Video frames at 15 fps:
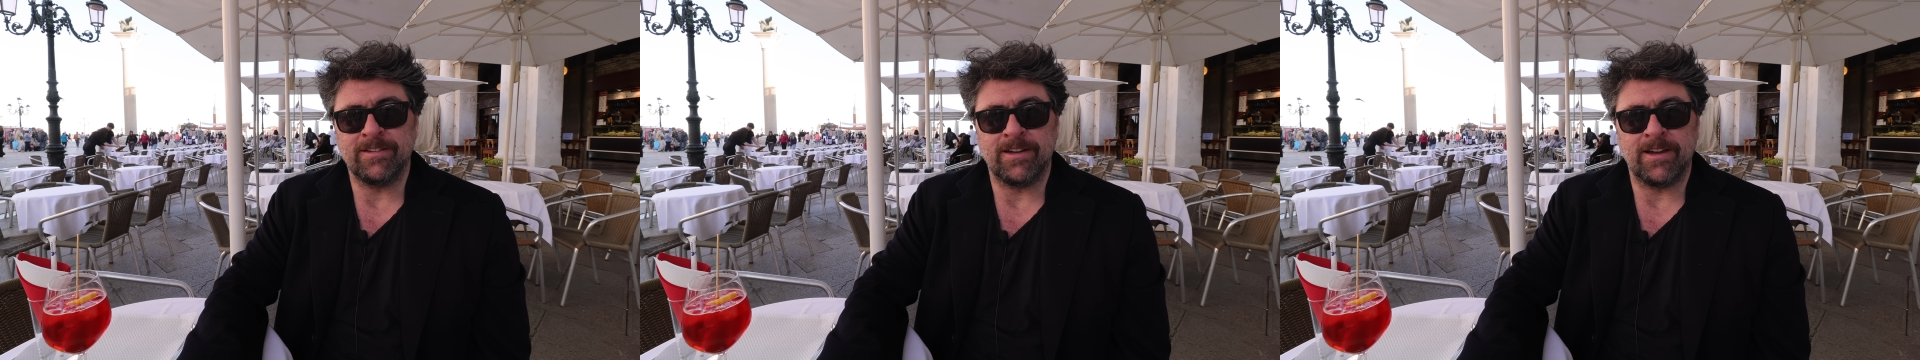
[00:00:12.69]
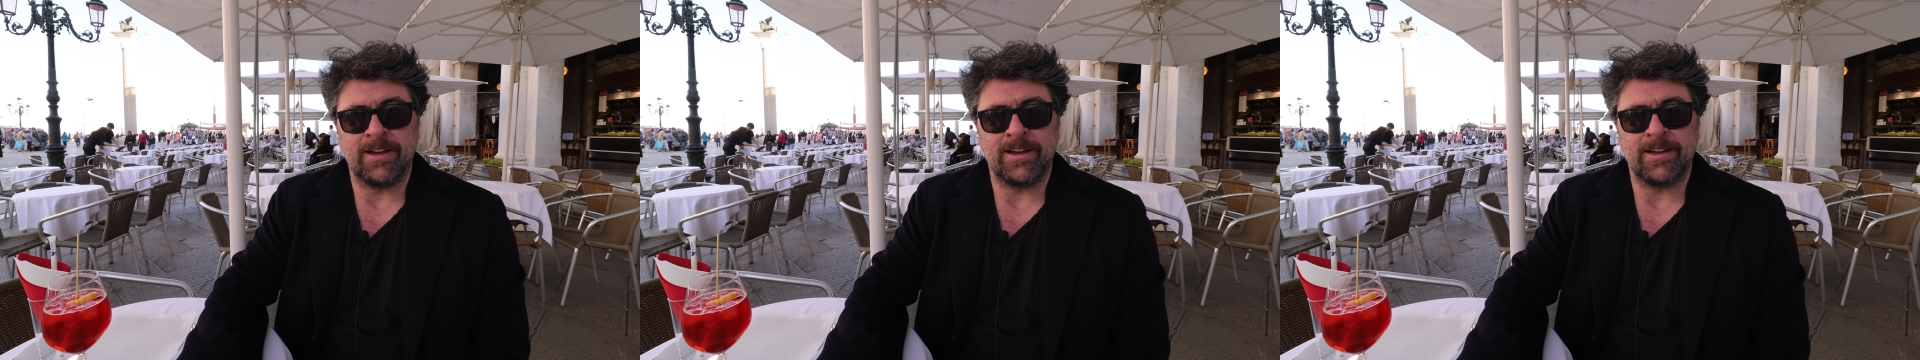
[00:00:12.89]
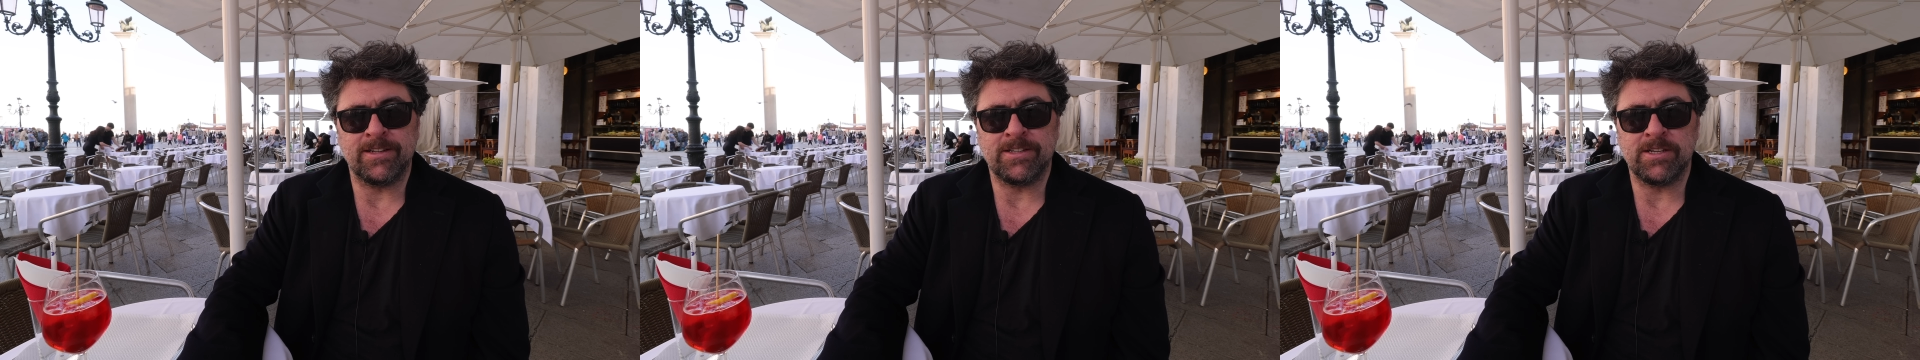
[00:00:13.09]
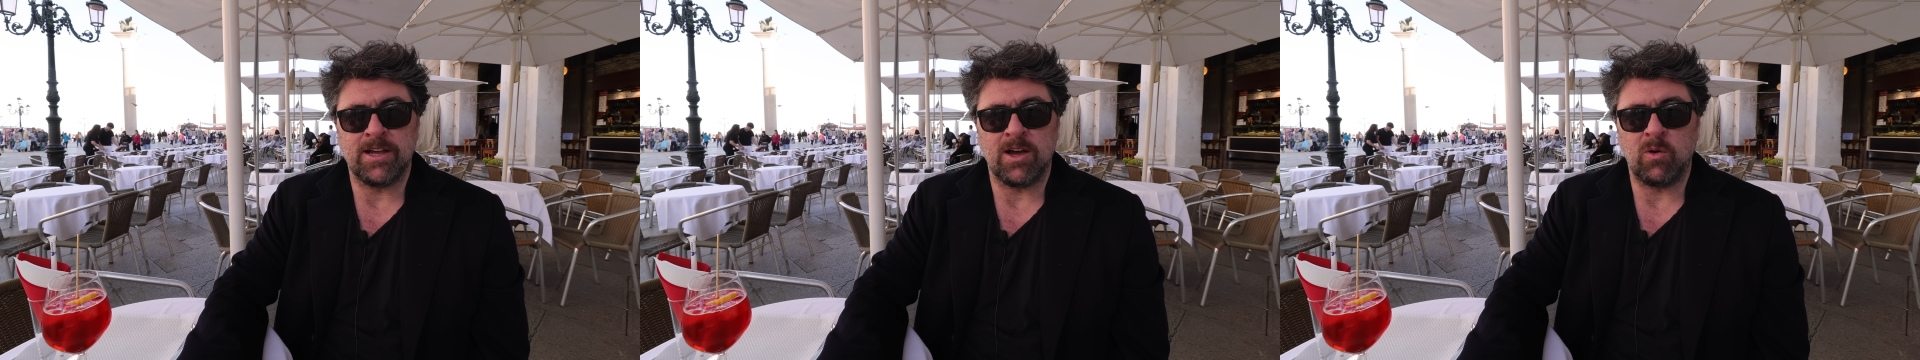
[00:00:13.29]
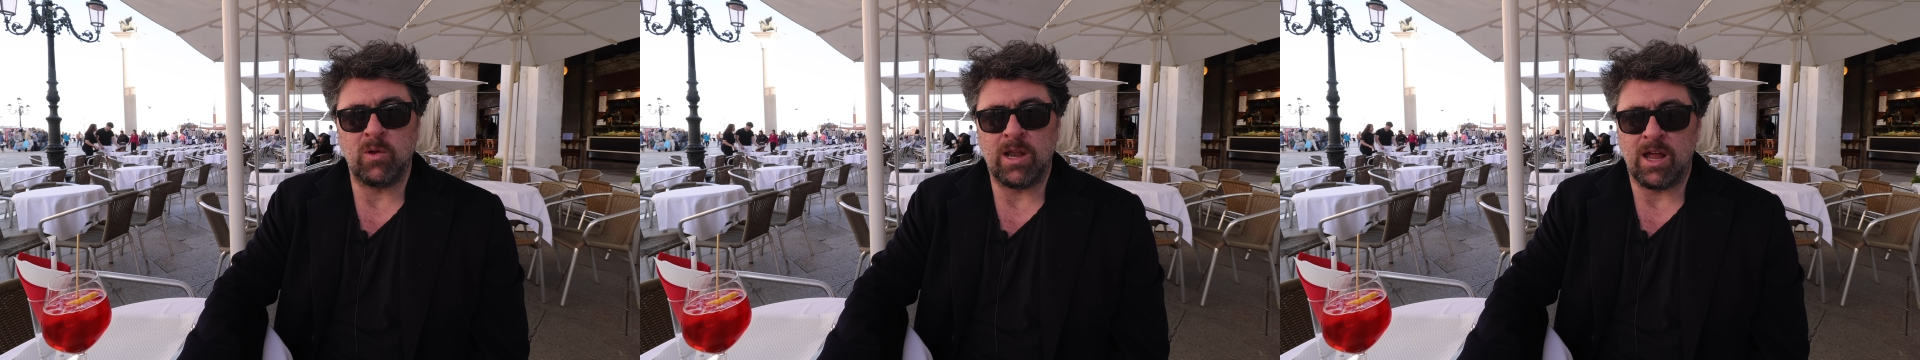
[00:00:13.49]
to
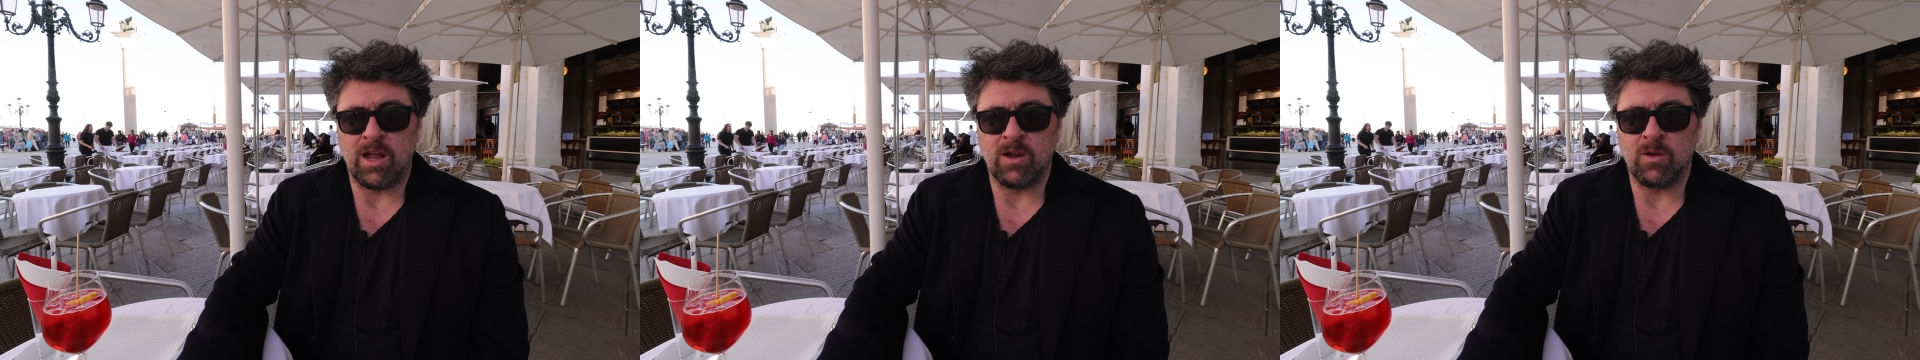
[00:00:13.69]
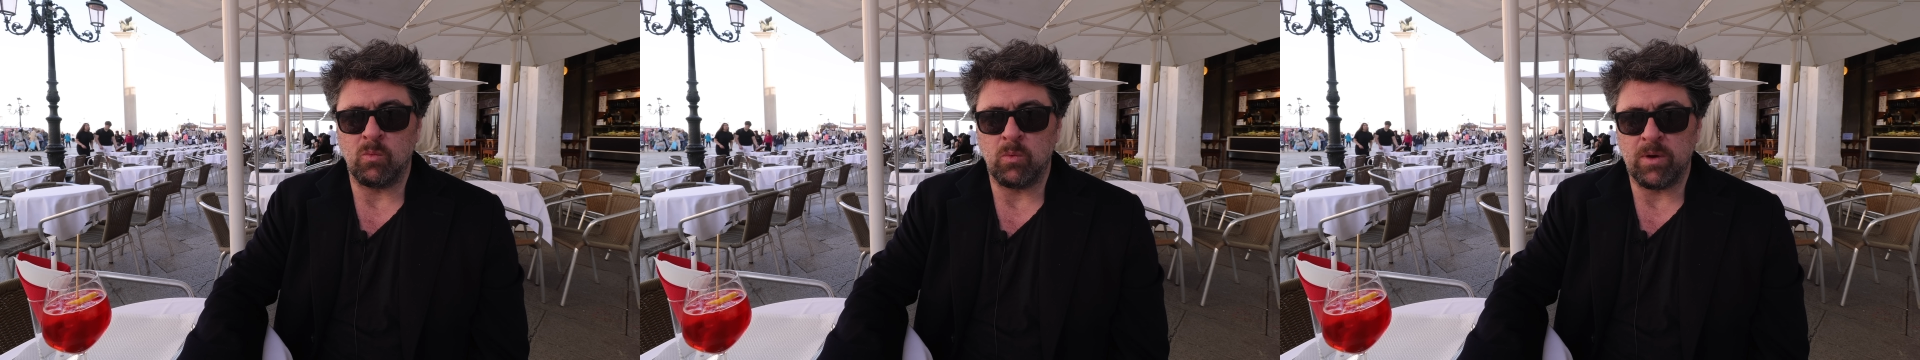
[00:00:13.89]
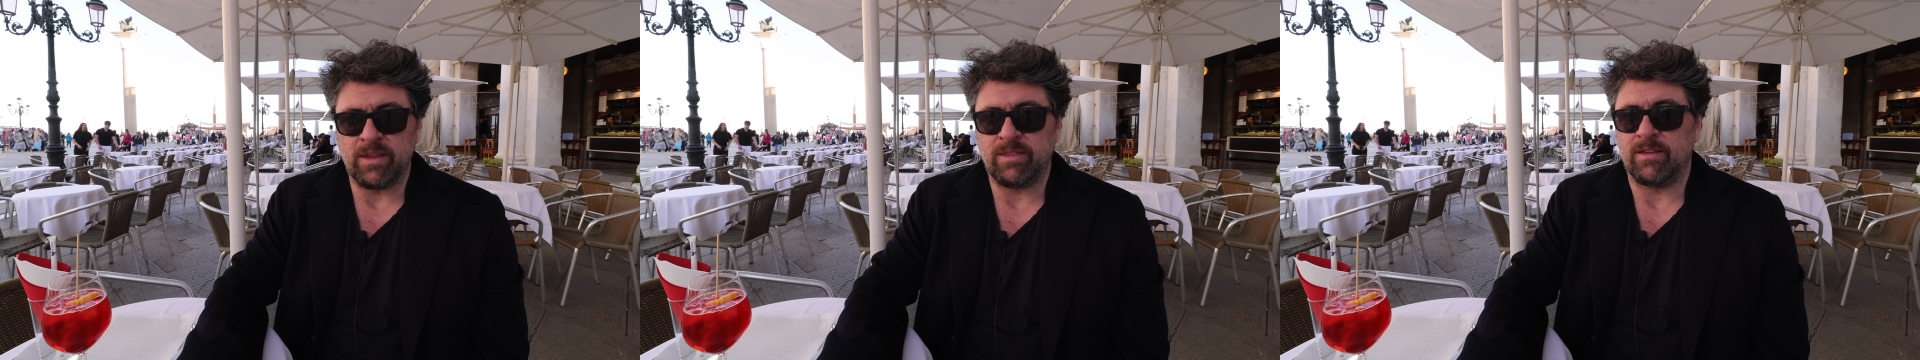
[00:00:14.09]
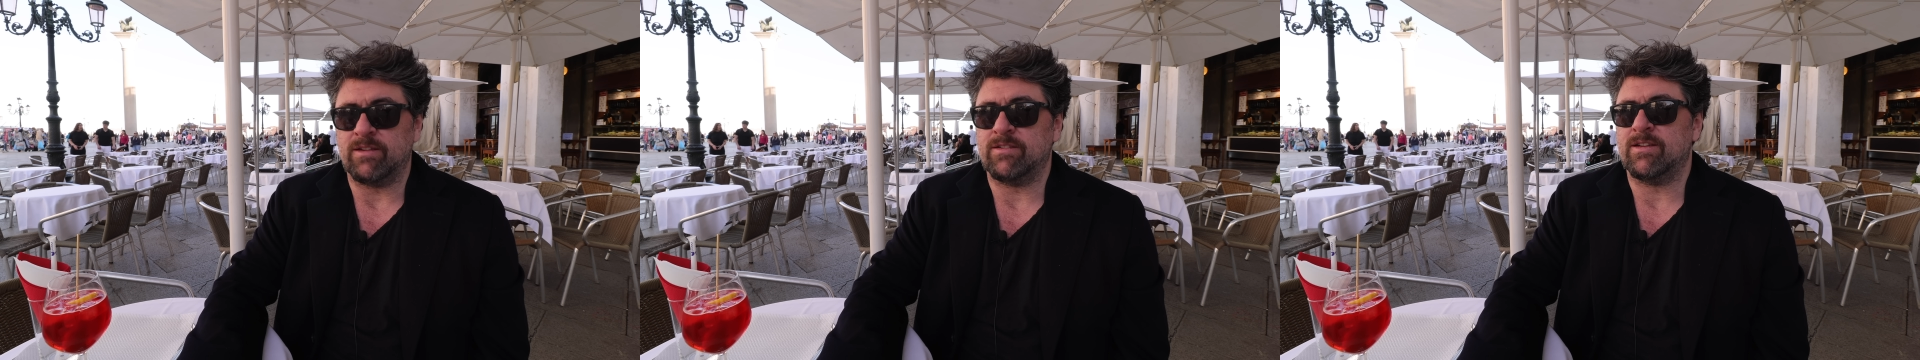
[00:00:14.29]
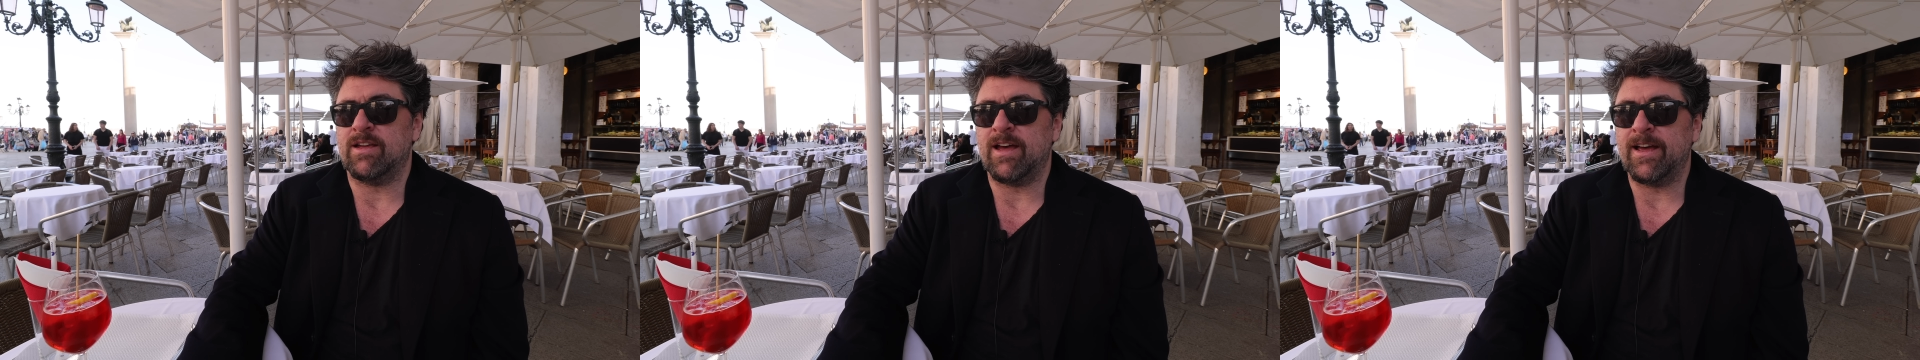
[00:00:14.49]
go along with
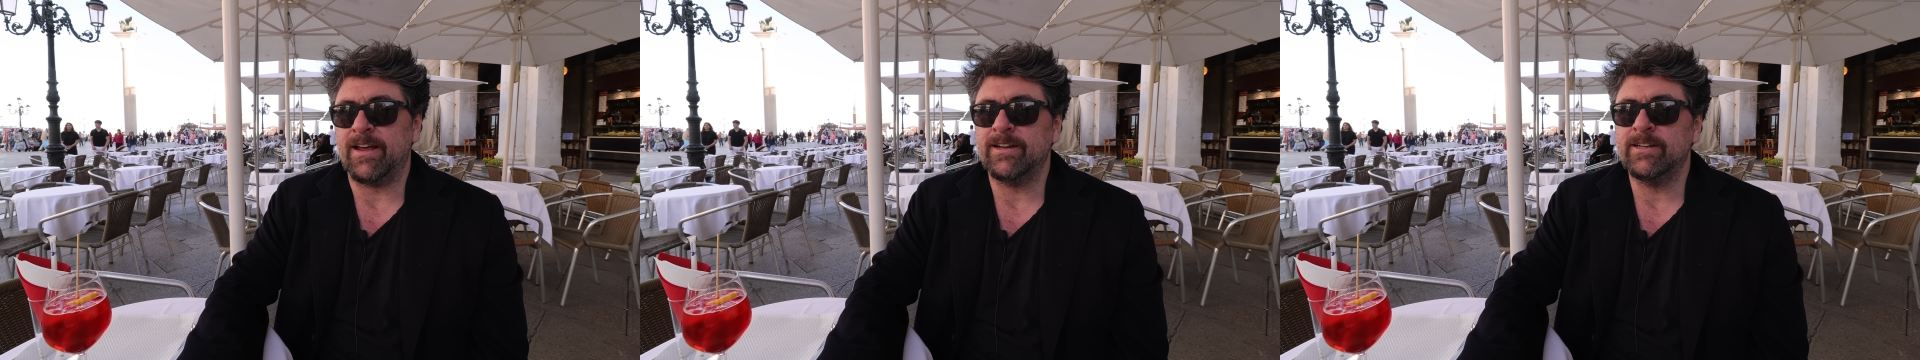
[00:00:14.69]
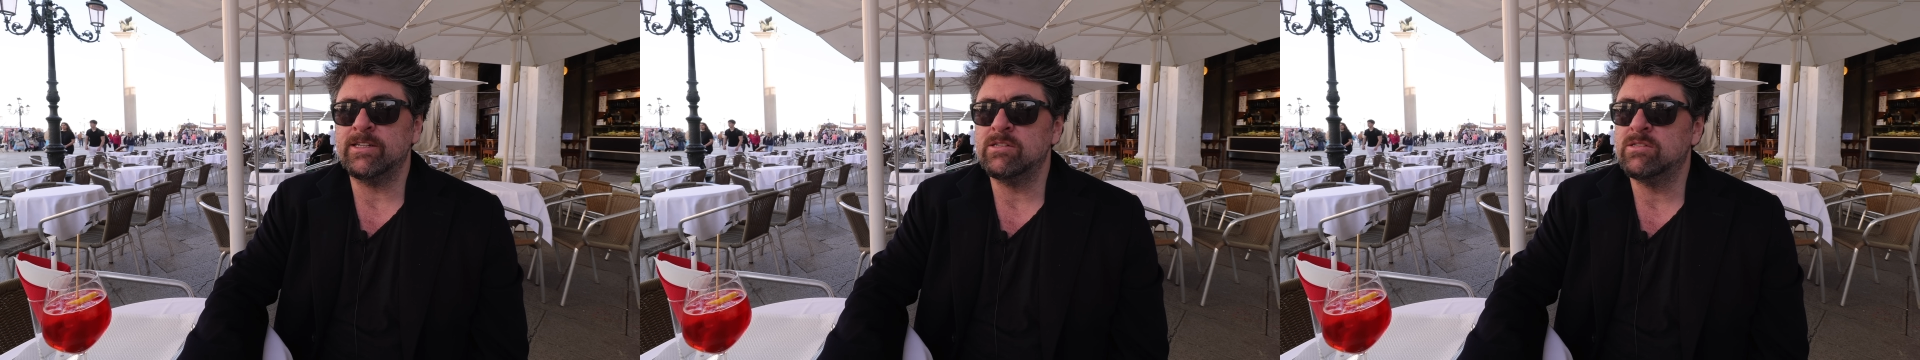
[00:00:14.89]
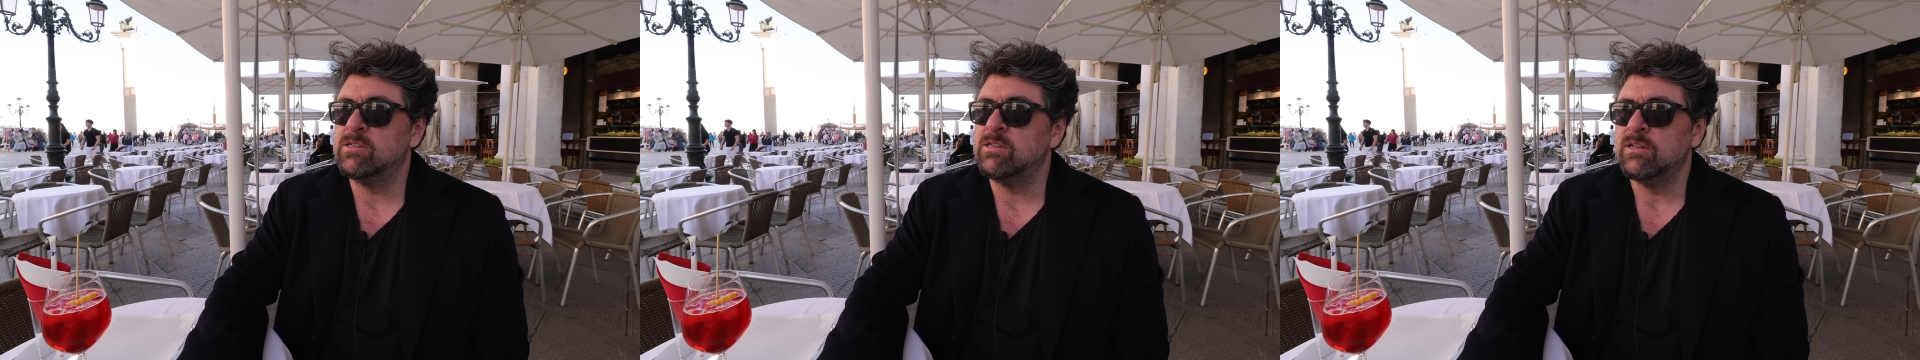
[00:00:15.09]
it. And